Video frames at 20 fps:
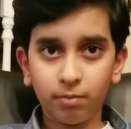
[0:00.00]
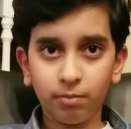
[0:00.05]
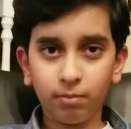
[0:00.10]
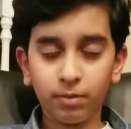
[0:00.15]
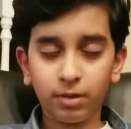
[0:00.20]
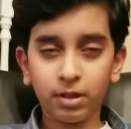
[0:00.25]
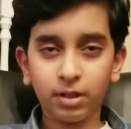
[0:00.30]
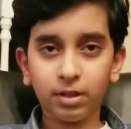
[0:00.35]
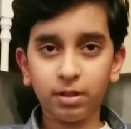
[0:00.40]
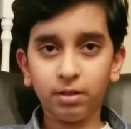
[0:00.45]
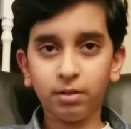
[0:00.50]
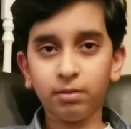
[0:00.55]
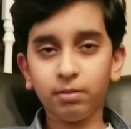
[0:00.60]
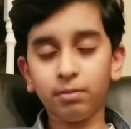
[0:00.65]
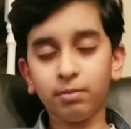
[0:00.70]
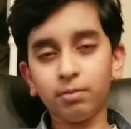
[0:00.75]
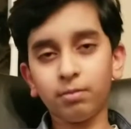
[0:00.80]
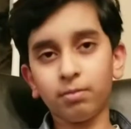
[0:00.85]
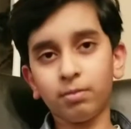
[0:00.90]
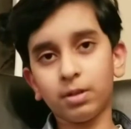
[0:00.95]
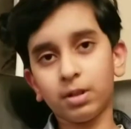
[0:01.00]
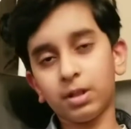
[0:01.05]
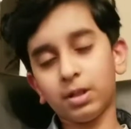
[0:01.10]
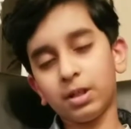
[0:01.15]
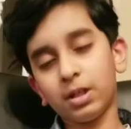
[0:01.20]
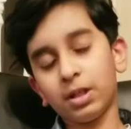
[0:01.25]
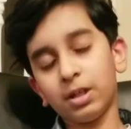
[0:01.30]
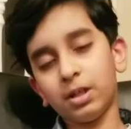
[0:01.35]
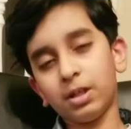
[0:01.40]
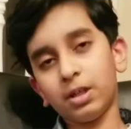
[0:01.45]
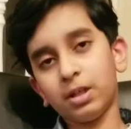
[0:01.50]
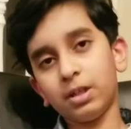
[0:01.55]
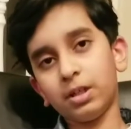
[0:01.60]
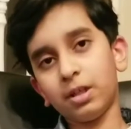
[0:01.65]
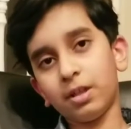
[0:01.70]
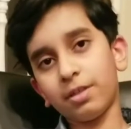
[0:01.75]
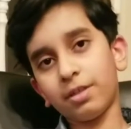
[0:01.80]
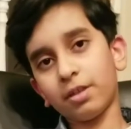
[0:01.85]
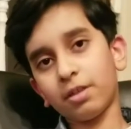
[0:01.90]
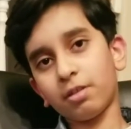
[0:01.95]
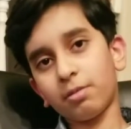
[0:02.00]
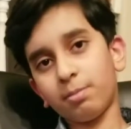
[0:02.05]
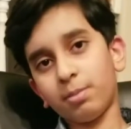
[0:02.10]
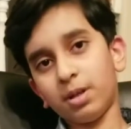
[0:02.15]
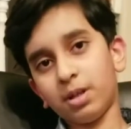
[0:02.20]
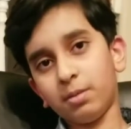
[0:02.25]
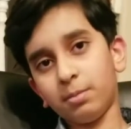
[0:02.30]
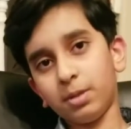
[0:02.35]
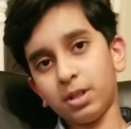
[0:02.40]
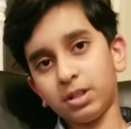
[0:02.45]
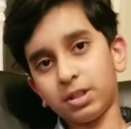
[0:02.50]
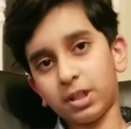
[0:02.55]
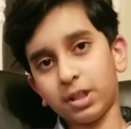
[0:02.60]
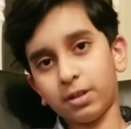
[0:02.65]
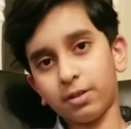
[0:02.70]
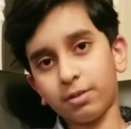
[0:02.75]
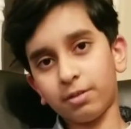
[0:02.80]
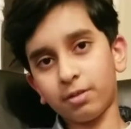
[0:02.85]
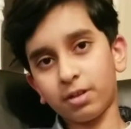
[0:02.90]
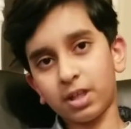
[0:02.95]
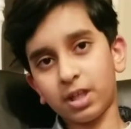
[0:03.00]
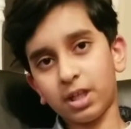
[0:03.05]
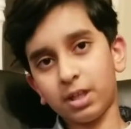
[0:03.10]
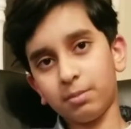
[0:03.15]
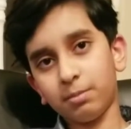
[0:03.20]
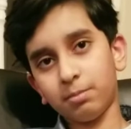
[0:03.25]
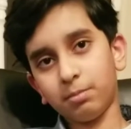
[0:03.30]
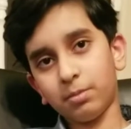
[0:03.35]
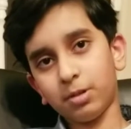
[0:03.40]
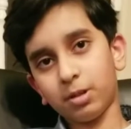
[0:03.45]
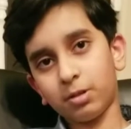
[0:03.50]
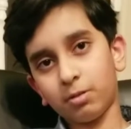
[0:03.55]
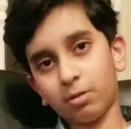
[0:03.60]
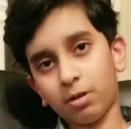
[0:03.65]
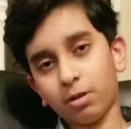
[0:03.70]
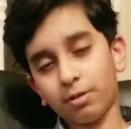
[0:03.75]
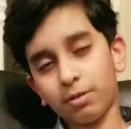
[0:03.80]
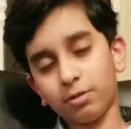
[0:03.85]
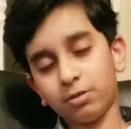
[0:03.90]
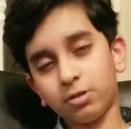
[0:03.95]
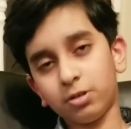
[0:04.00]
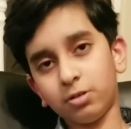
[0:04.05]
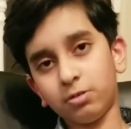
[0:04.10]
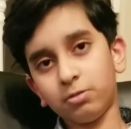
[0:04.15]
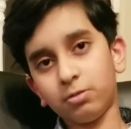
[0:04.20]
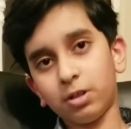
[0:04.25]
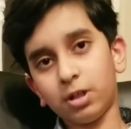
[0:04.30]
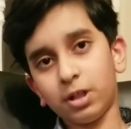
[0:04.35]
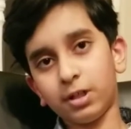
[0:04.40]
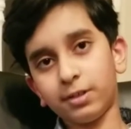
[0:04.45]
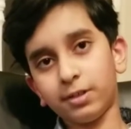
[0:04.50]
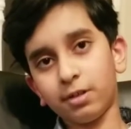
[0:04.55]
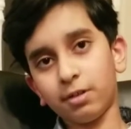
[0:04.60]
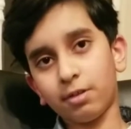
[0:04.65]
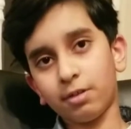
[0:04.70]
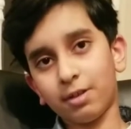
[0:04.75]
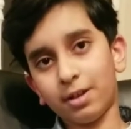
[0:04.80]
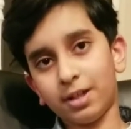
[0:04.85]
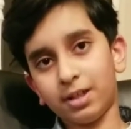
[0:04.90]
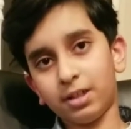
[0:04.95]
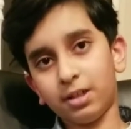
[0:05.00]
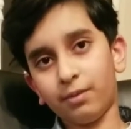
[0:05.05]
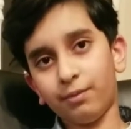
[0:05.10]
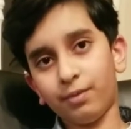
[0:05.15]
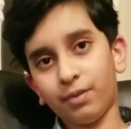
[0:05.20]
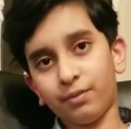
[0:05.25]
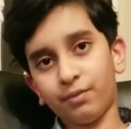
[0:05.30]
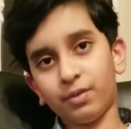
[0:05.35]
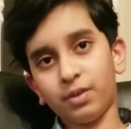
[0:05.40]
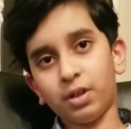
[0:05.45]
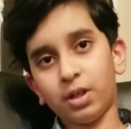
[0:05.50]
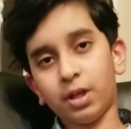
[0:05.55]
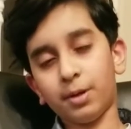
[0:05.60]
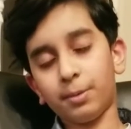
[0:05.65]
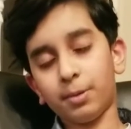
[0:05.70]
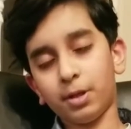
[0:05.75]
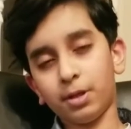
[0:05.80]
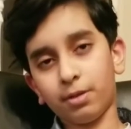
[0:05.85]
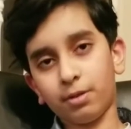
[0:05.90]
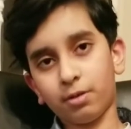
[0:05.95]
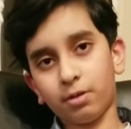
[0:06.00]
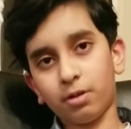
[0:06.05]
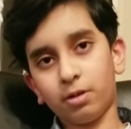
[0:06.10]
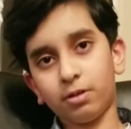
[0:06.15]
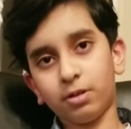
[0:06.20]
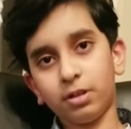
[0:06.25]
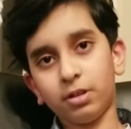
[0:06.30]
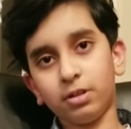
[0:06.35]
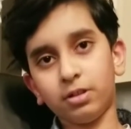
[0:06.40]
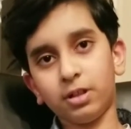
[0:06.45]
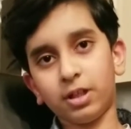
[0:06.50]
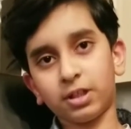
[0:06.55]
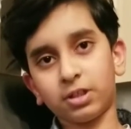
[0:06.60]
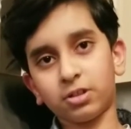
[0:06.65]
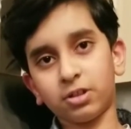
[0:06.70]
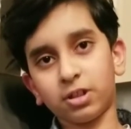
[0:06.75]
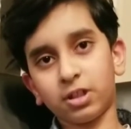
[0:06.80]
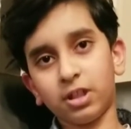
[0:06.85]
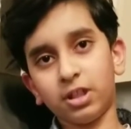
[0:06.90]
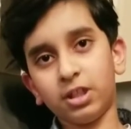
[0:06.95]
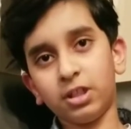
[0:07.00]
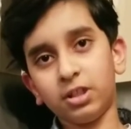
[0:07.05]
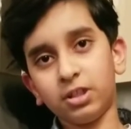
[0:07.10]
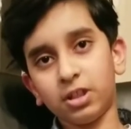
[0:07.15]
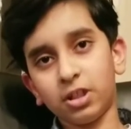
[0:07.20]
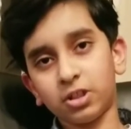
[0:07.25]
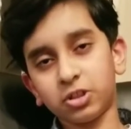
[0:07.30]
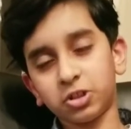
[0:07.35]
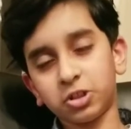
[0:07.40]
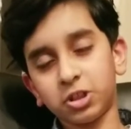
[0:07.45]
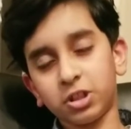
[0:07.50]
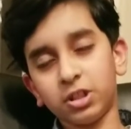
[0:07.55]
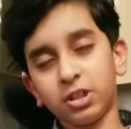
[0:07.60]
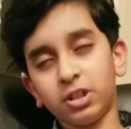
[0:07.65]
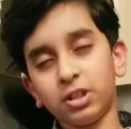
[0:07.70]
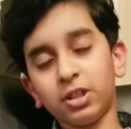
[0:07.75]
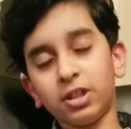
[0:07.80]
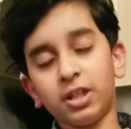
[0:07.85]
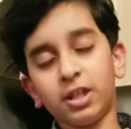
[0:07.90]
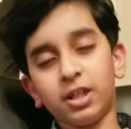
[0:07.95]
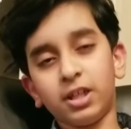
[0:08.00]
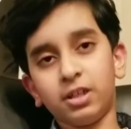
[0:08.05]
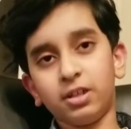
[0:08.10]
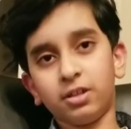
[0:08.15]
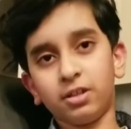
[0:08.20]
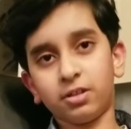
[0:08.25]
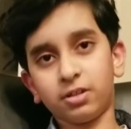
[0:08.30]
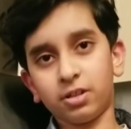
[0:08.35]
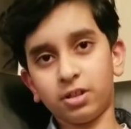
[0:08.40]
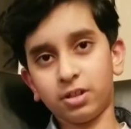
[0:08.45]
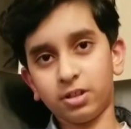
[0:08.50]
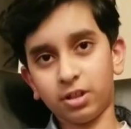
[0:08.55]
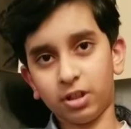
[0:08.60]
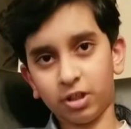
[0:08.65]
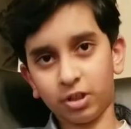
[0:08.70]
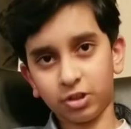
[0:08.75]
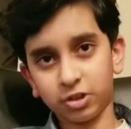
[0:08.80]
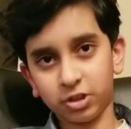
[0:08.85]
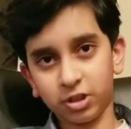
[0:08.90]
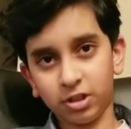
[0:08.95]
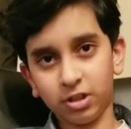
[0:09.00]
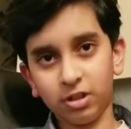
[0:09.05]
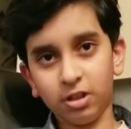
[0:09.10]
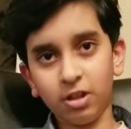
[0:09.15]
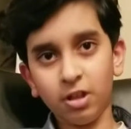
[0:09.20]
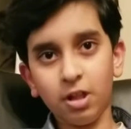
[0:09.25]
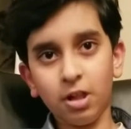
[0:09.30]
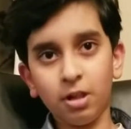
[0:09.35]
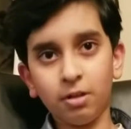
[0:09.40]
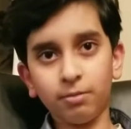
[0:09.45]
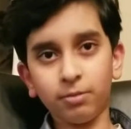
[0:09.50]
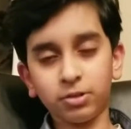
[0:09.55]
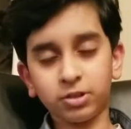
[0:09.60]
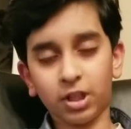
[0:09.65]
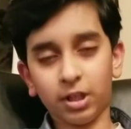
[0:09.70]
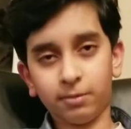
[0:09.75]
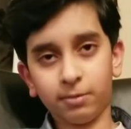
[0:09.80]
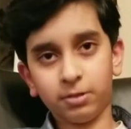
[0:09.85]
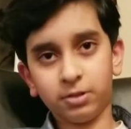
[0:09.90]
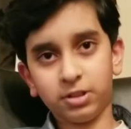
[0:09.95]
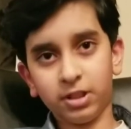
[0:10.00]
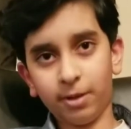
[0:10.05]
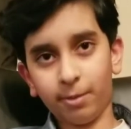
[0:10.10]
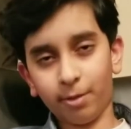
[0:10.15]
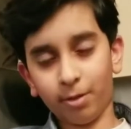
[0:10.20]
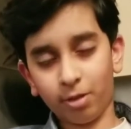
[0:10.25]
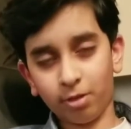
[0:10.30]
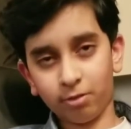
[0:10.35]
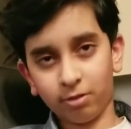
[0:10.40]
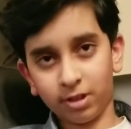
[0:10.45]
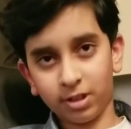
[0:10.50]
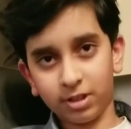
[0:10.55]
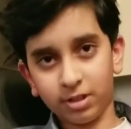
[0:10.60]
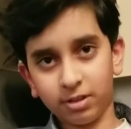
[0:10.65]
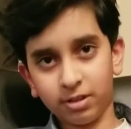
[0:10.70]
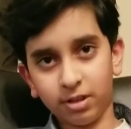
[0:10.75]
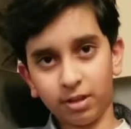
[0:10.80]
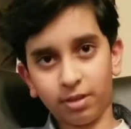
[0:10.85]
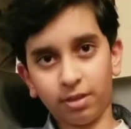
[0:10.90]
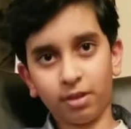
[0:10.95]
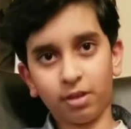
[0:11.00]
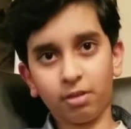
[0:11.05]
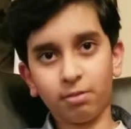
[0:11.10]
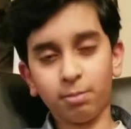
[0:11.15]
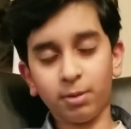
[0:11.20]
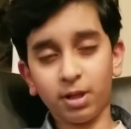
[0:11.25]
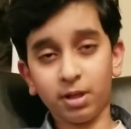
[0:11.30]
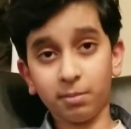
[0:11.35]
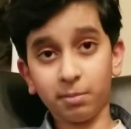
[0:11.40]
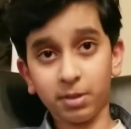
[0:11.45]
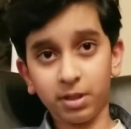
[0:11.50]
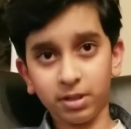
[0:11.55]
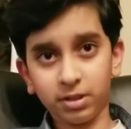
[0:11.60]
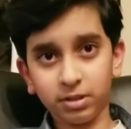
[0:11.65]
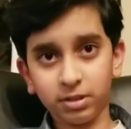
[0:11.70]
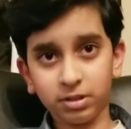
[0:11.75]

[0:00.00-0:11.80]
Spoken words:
In this experiment, I also came across 2 other scientific phenomena called electric induction and conduction, which I will demonstrate in this experiment.